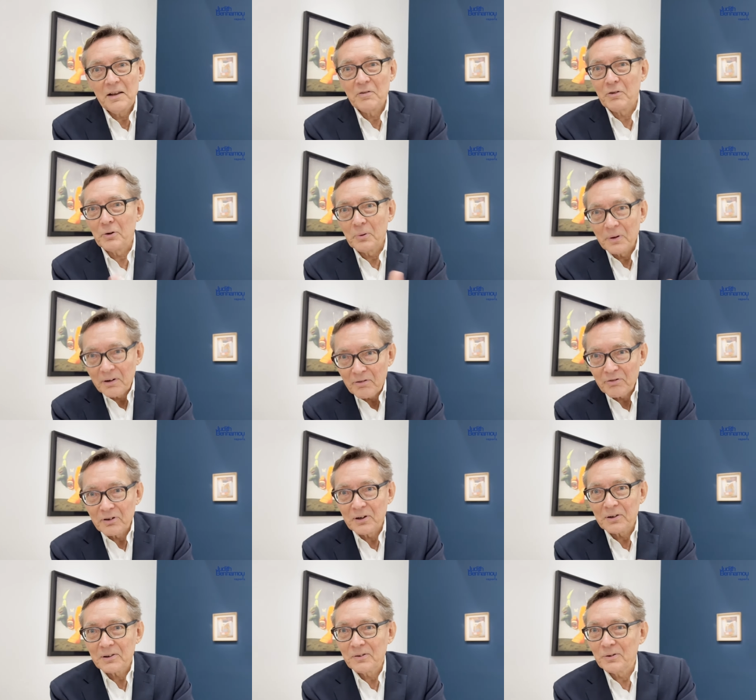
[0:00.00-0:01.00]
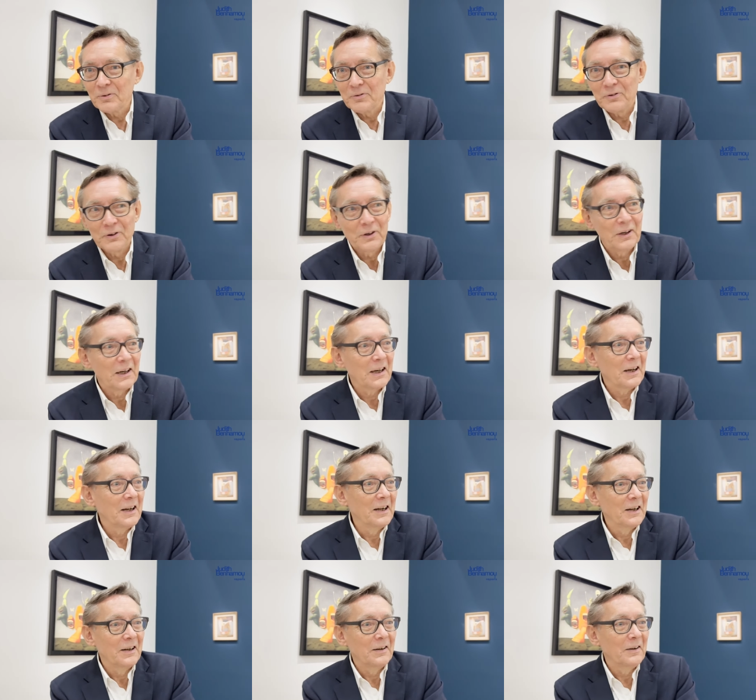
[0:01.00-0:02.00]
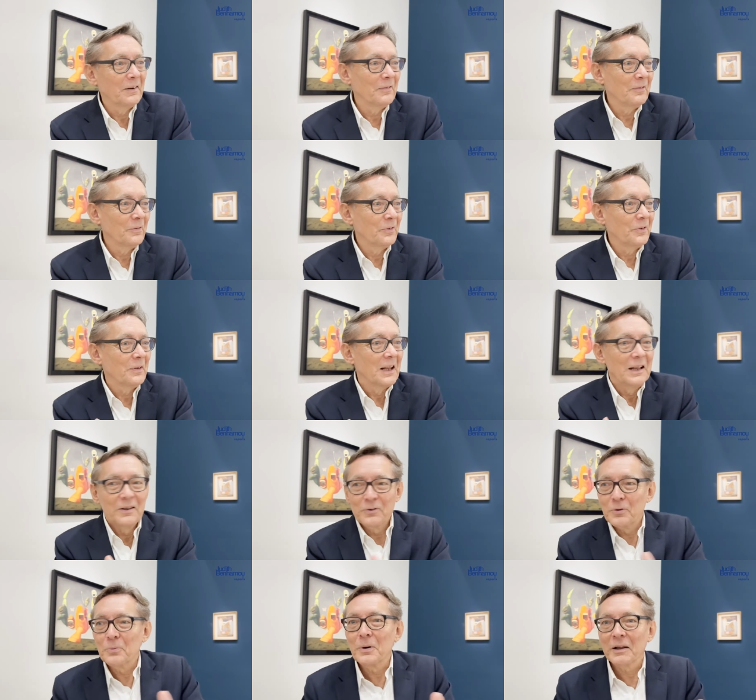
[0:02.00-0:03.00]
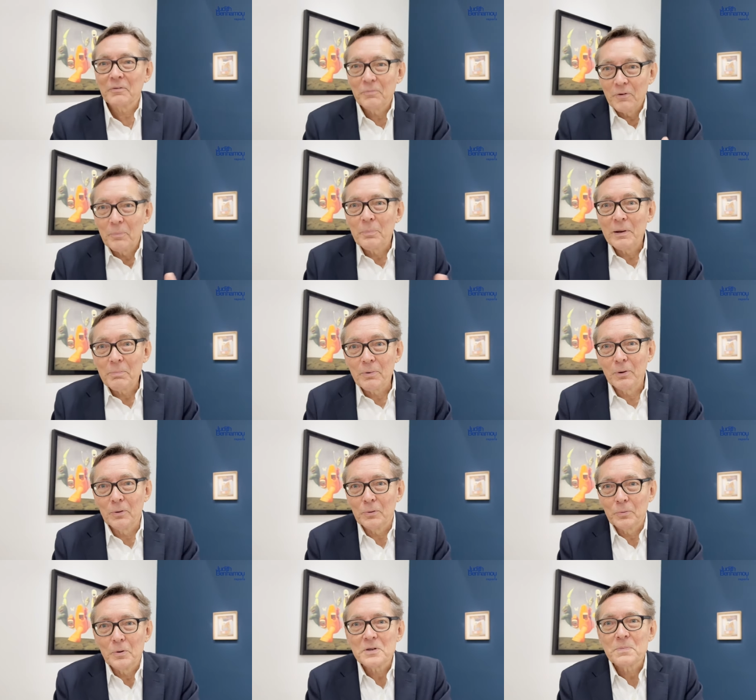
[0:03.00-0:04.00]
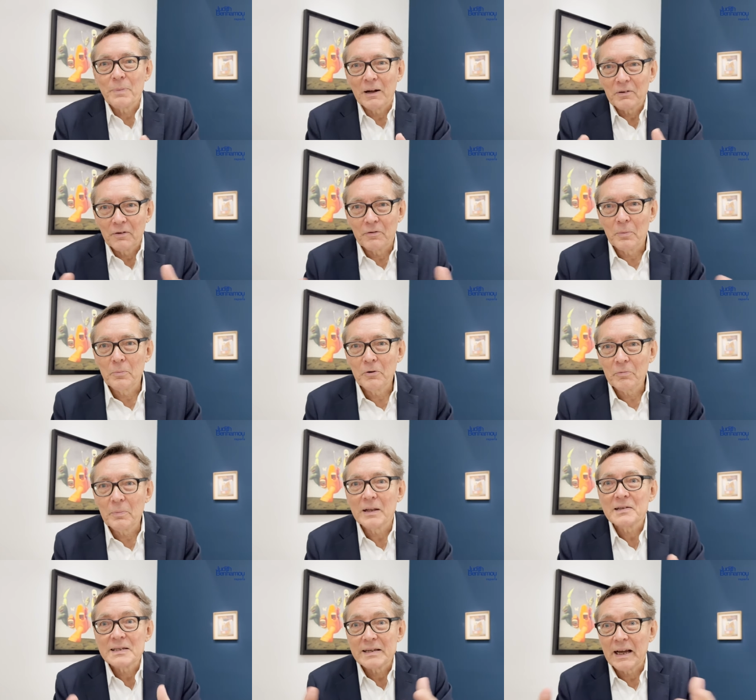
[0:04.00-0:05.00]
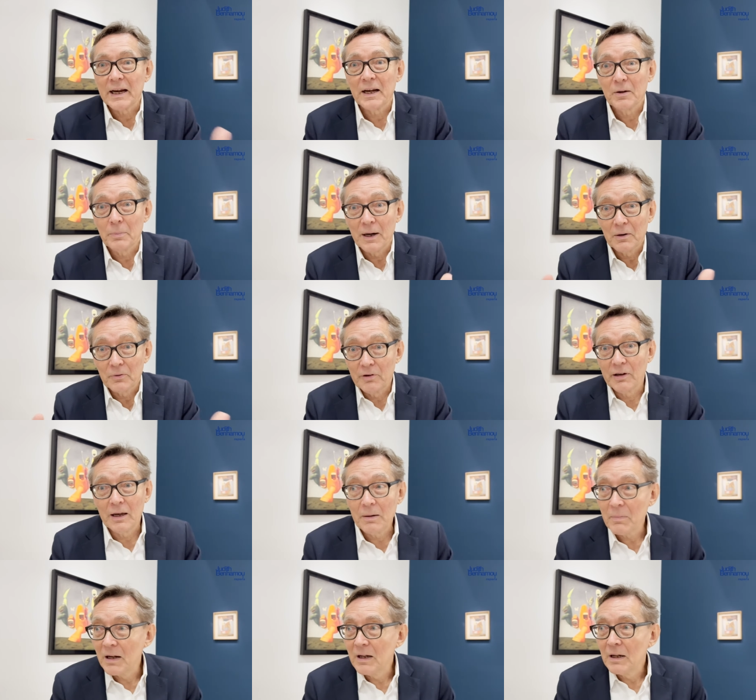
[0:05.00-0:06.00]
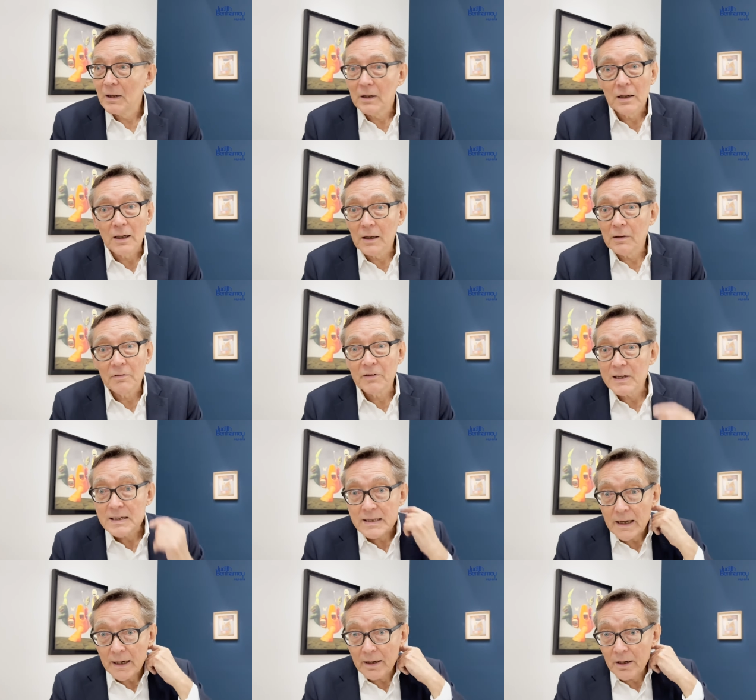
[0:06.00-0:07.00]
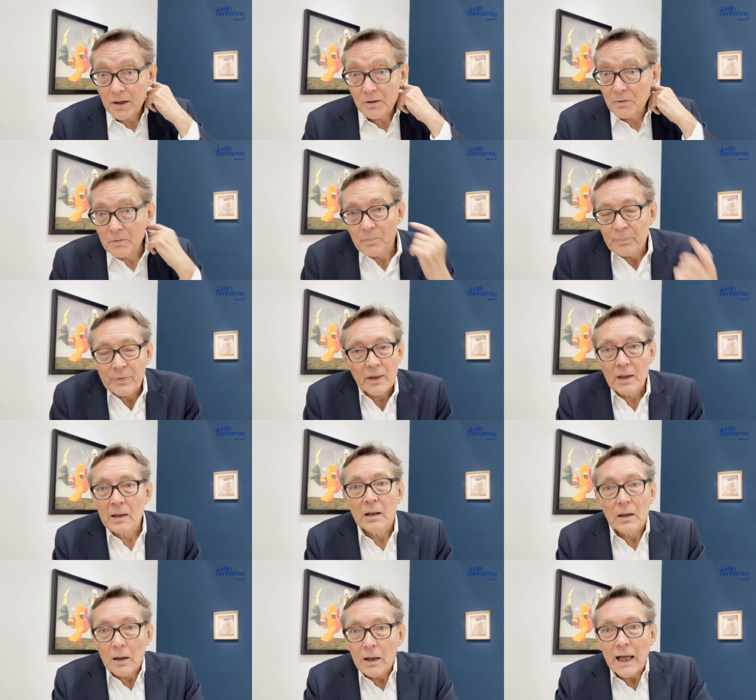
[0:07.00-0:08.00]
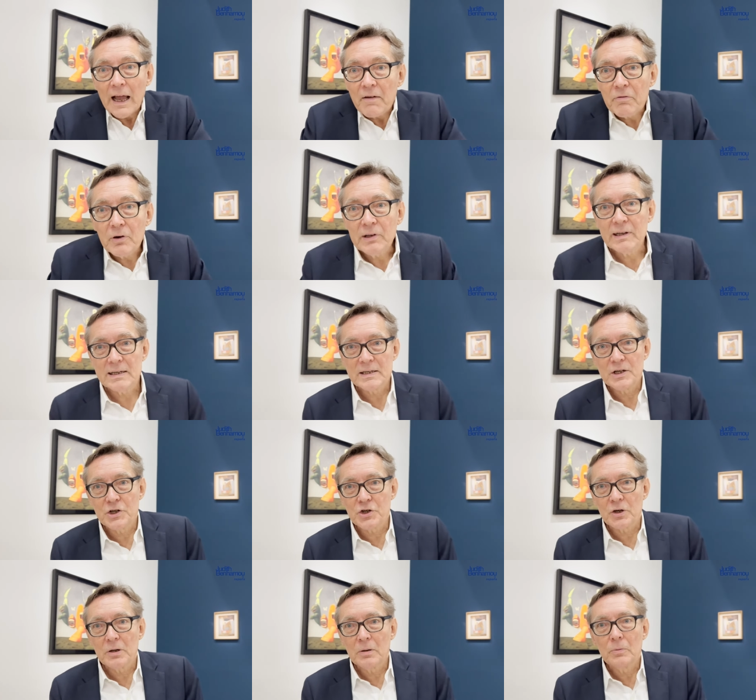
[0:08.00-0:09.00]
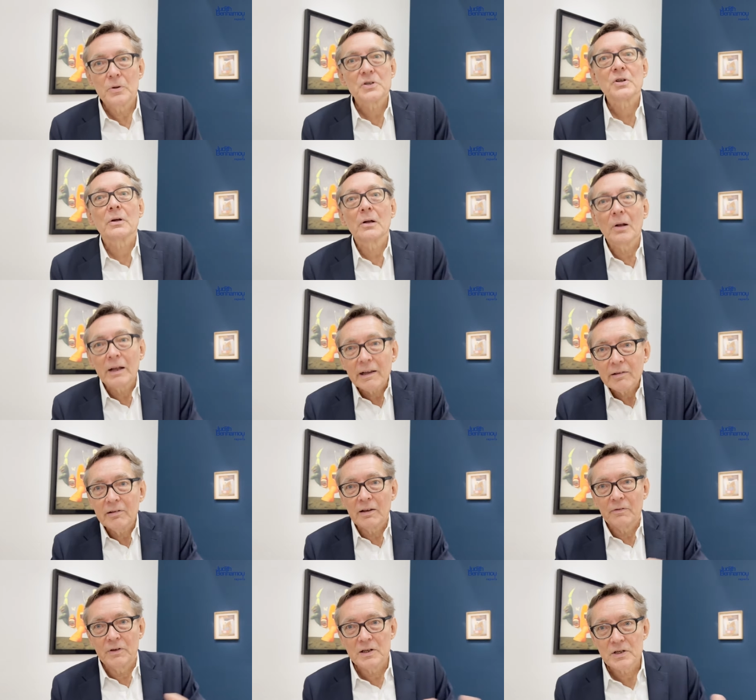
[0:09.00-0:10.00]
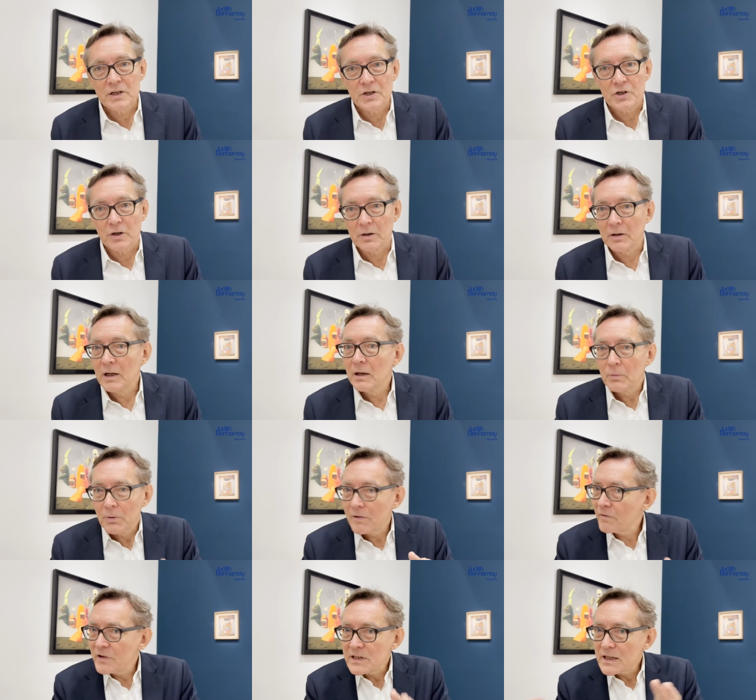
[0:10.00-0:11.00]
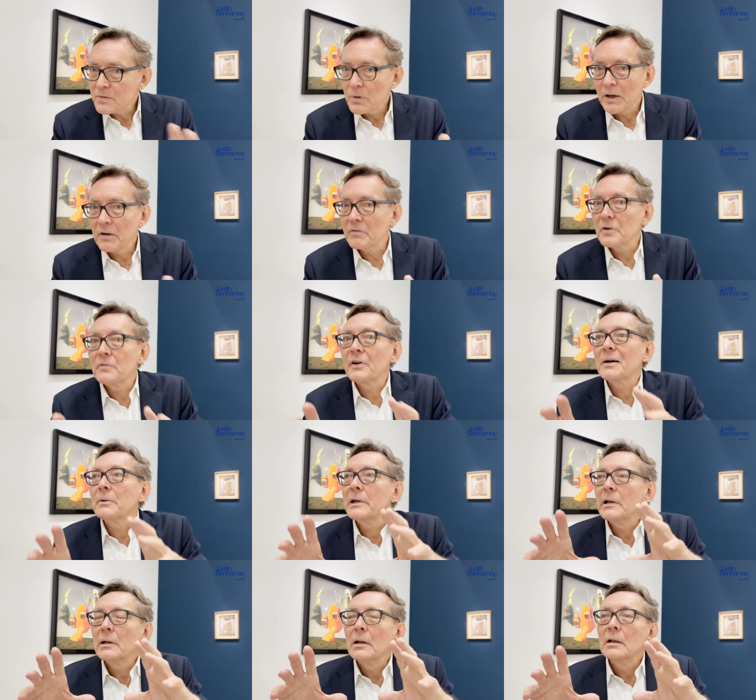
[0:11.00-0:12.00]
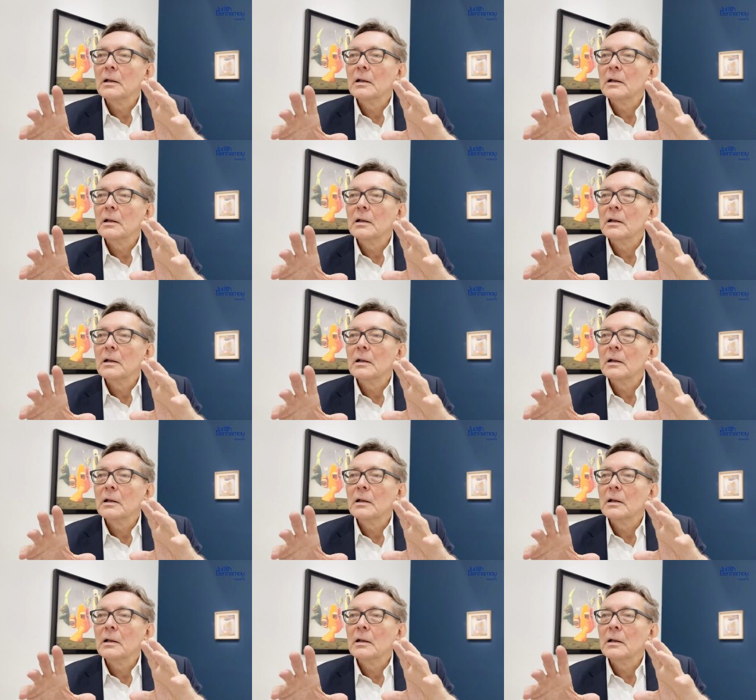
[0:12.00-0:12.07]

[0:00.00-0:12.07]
if you refer to the uh, to what the people who was part of the movement said about him, uh, they said no. Every decision was a collective decision. Well, this is one of the very